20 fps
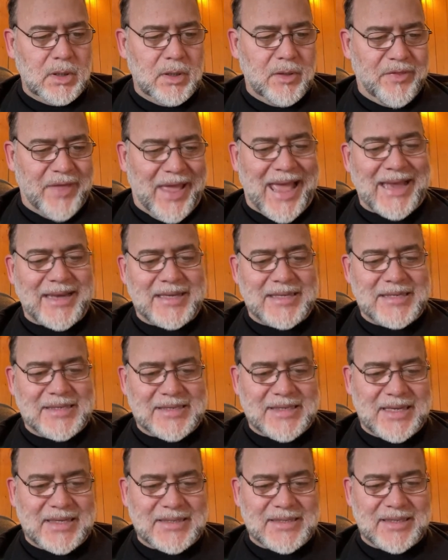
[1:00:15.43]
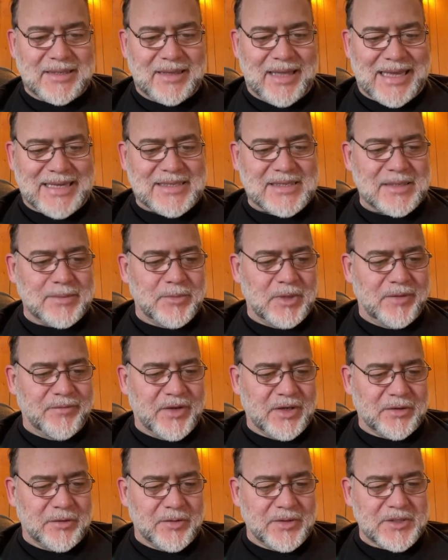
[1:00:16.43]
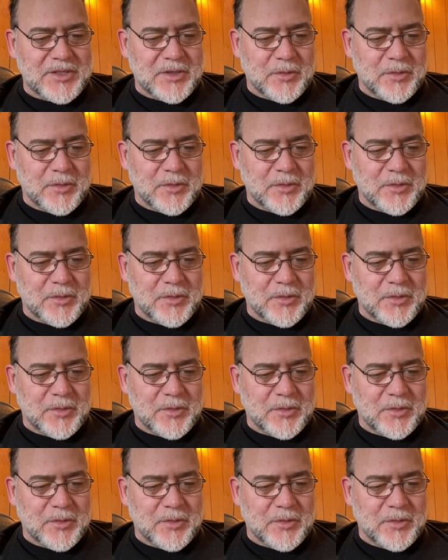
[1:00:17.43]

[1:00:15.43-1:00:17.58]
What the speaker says: That, he said, is the last symbol of ignorance.